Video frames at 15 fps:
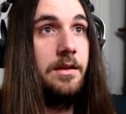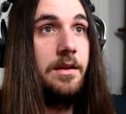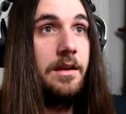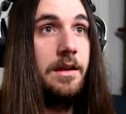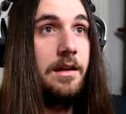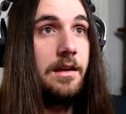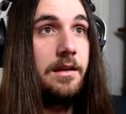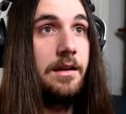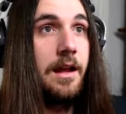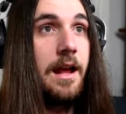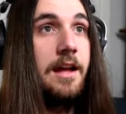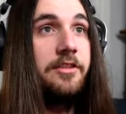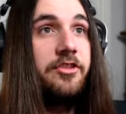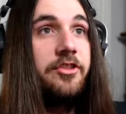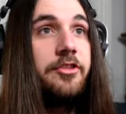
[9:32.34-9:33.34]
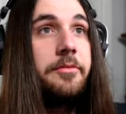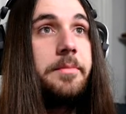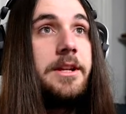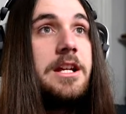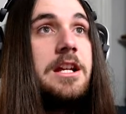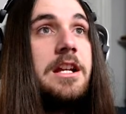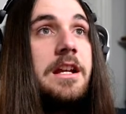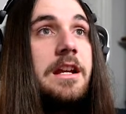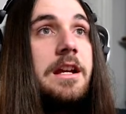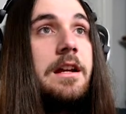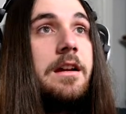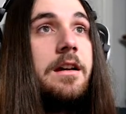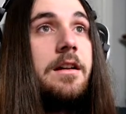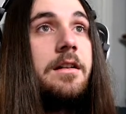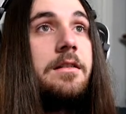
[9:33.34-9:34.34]
It has to be
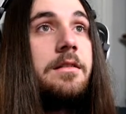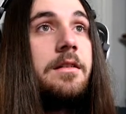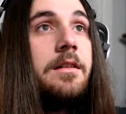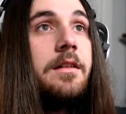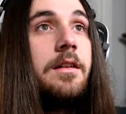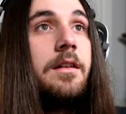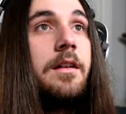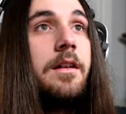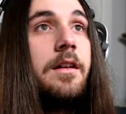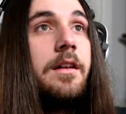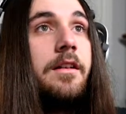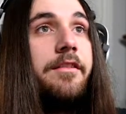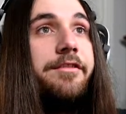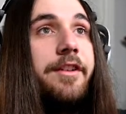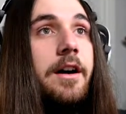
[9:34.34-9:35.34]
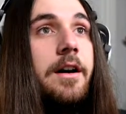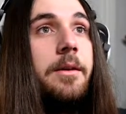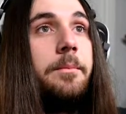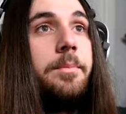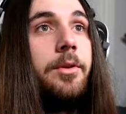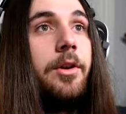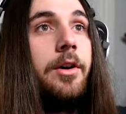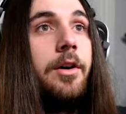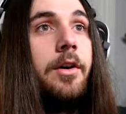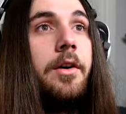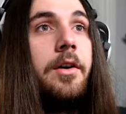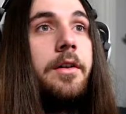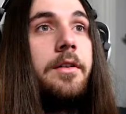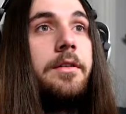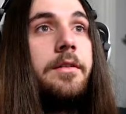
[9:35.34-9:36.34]
here. Farm
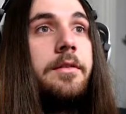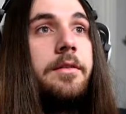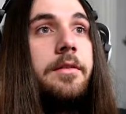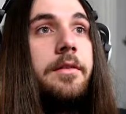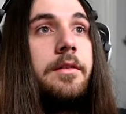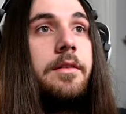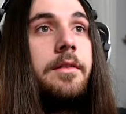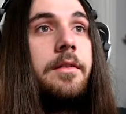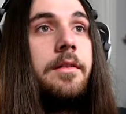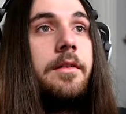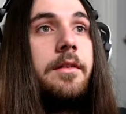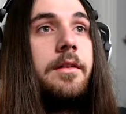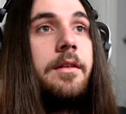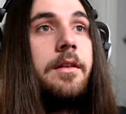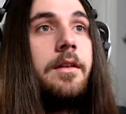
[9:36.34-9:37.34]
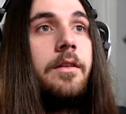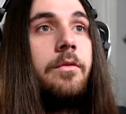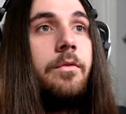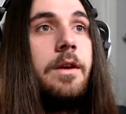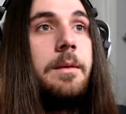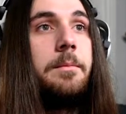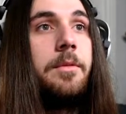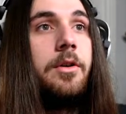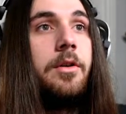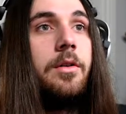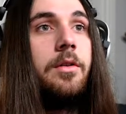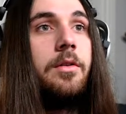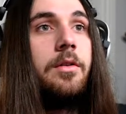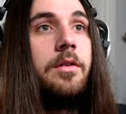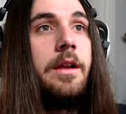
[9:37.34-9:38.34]
plot.
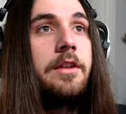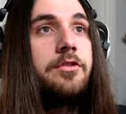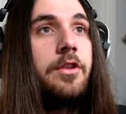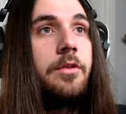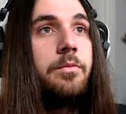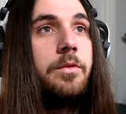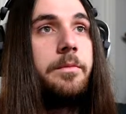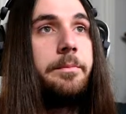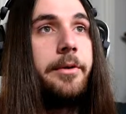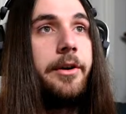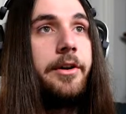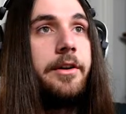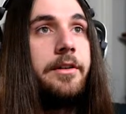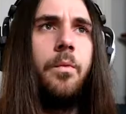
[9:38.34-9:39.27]
Windmill, electric wood burner.